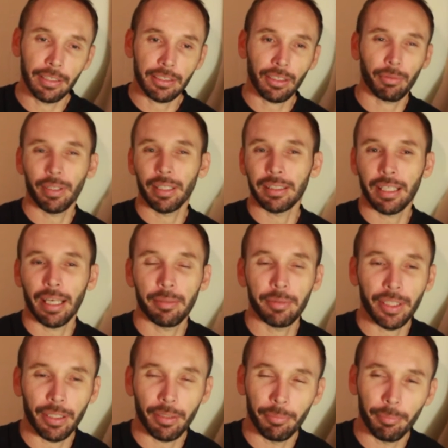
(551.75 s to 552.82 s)
it's not one of those games
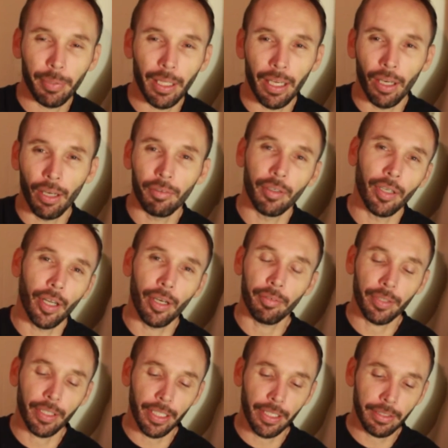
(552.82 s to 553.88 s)
you can play over and
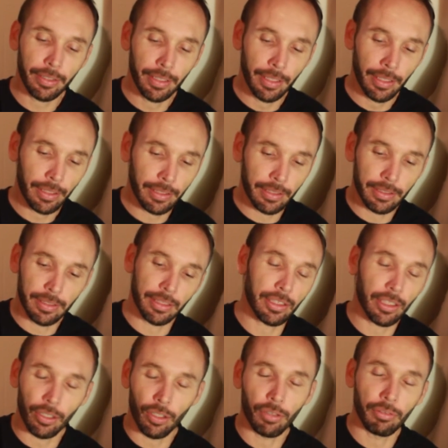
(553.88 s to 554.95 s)
over again, because it's
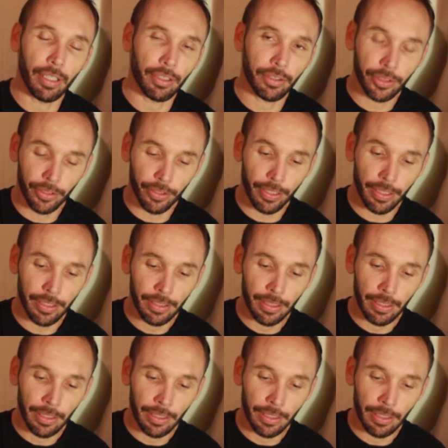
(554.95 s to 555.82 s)
an on-rail shooter.